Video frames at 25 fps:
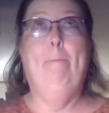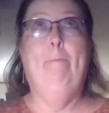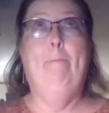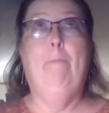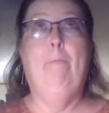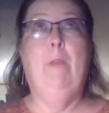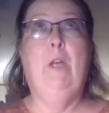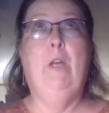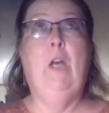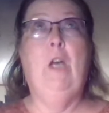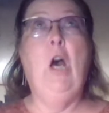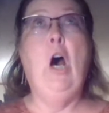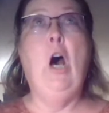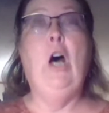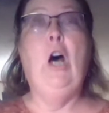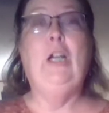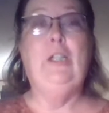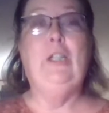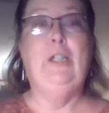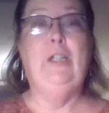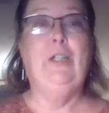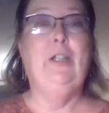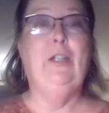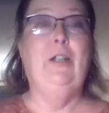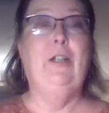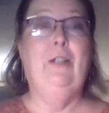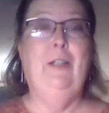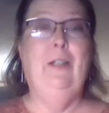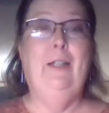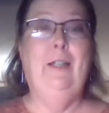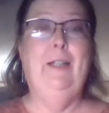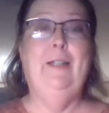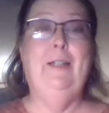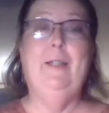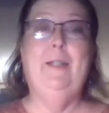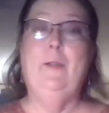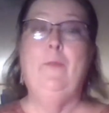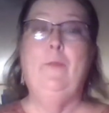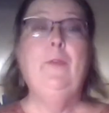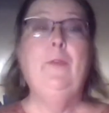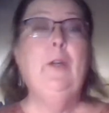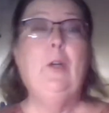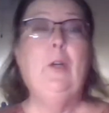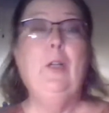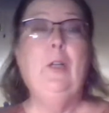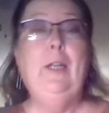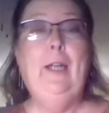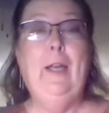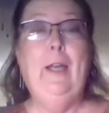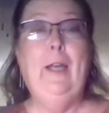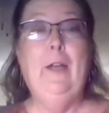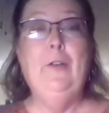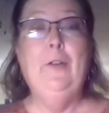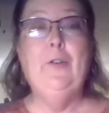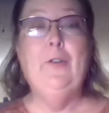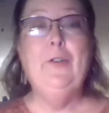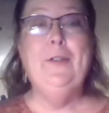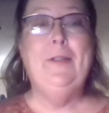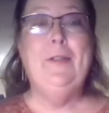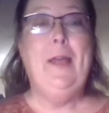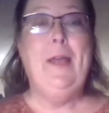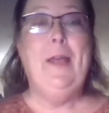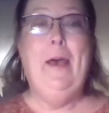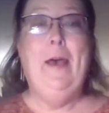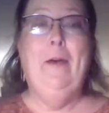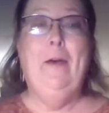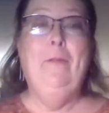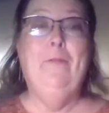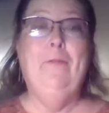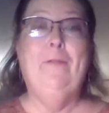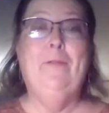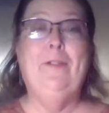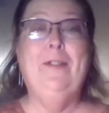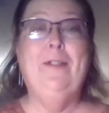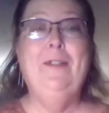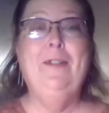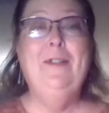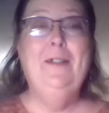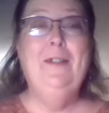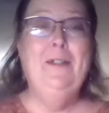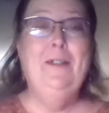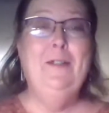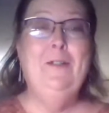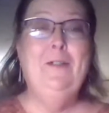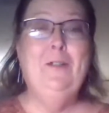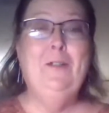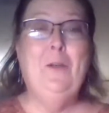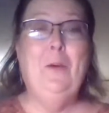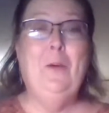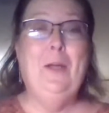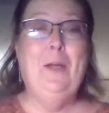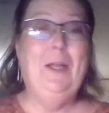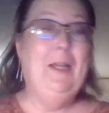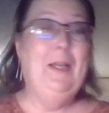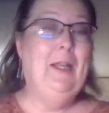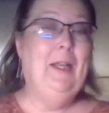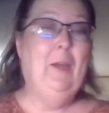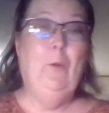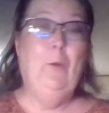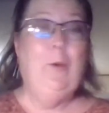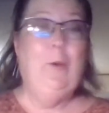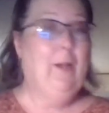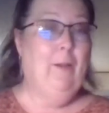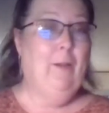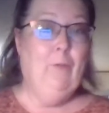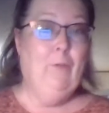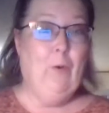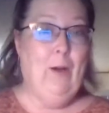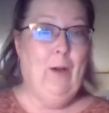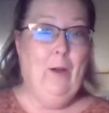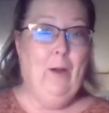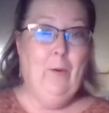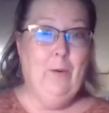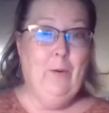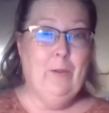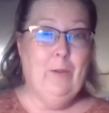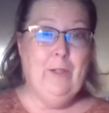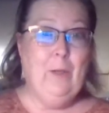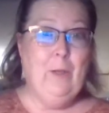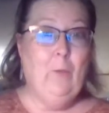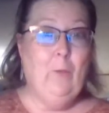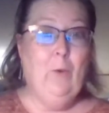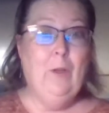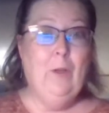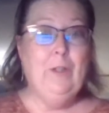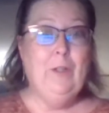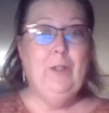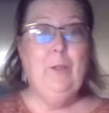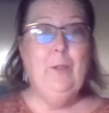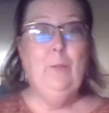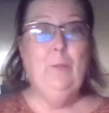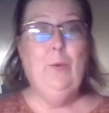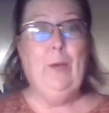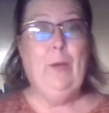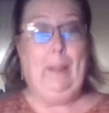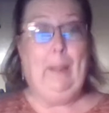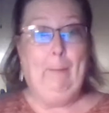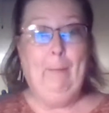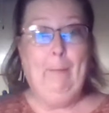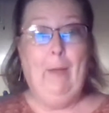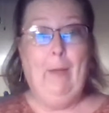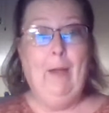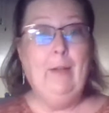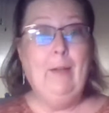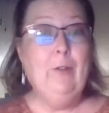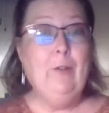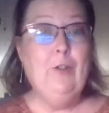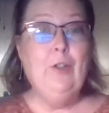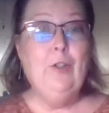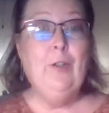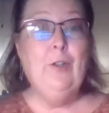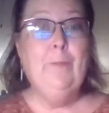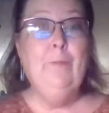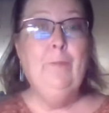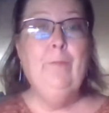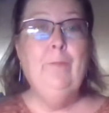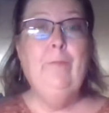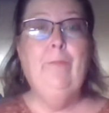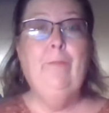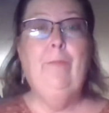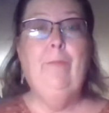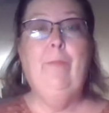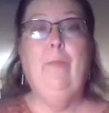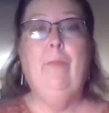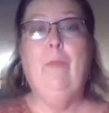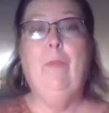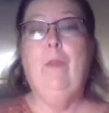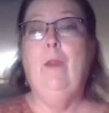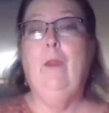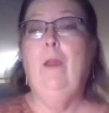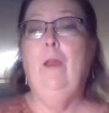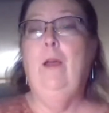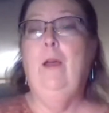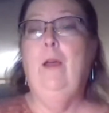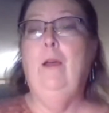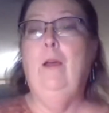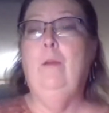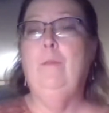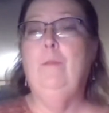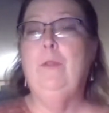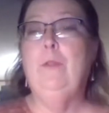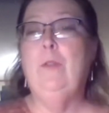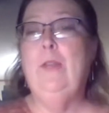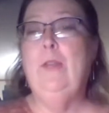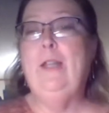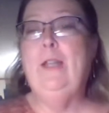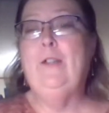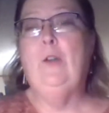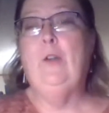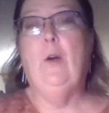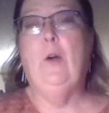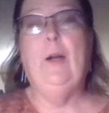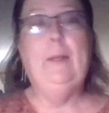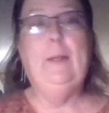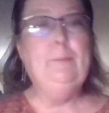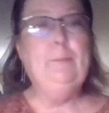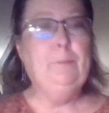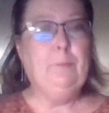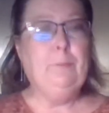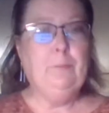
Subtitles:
constantly severely understaffed, so I can get whatever hours I want to pretty much. So that's all right.